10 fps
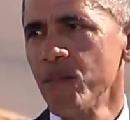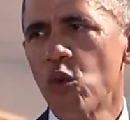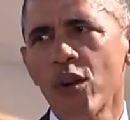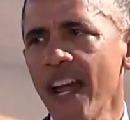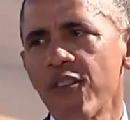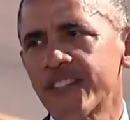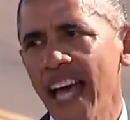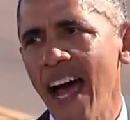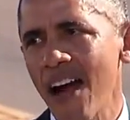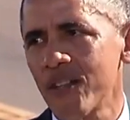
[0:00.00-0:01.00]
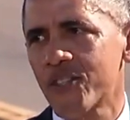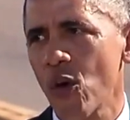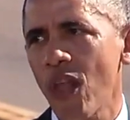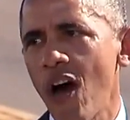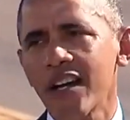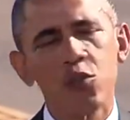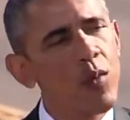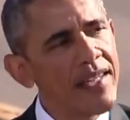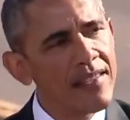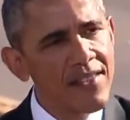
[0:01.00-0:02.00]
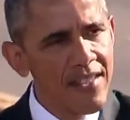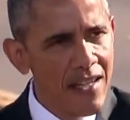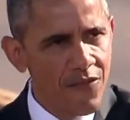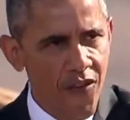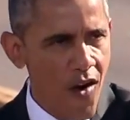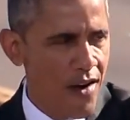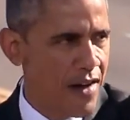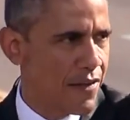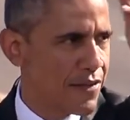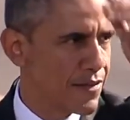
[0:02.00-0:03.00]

who are never tired so long as we can see far enough.